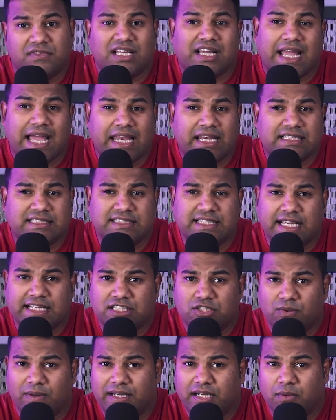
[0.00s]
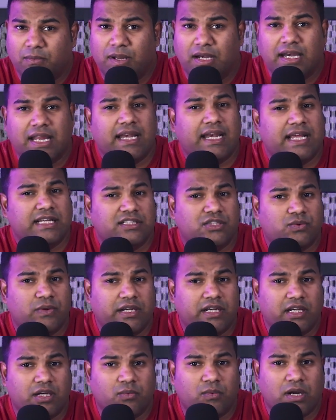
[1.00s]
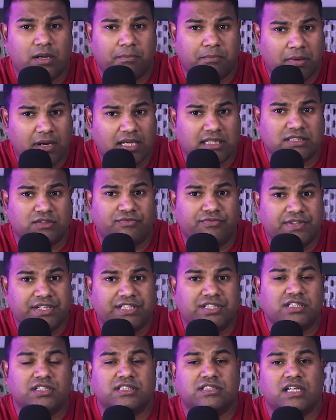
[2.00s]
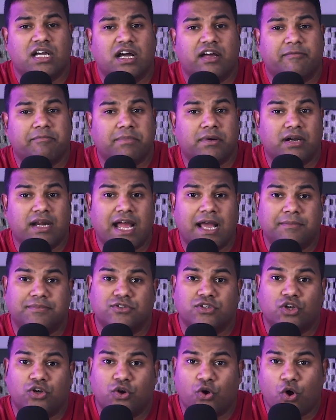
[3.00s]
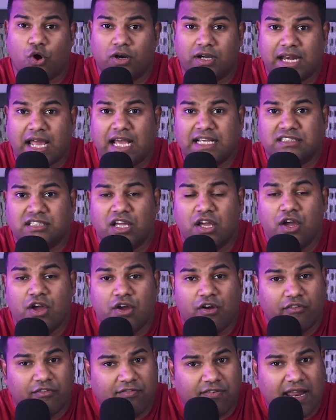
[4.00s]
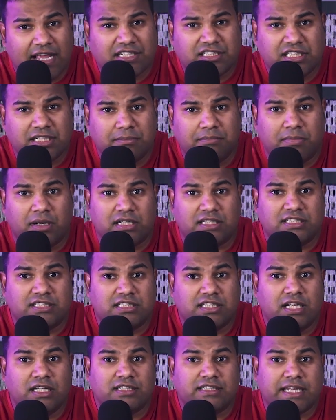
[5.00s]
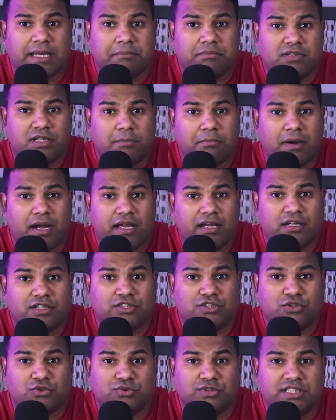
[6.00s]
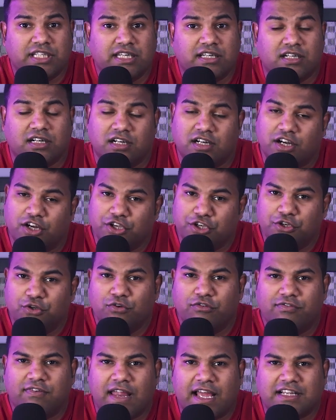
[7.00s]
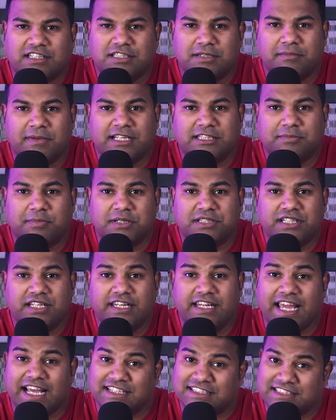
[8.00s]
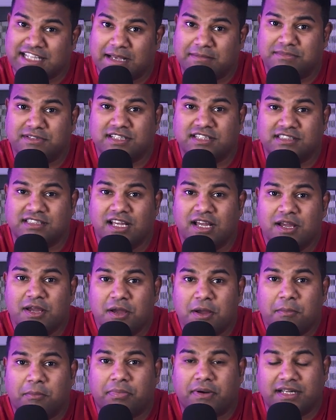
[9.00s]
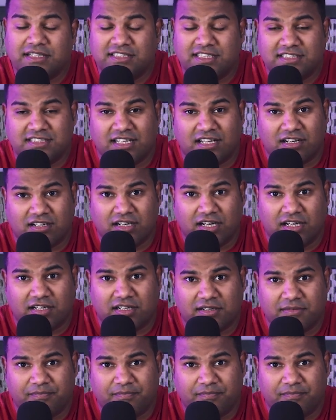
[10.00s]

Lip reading: The Galaxy S21 and S21 Plus features are perhaps not as flashy but still tempt the buyers to seek a new flagship, especially as Samsung's prices are cut.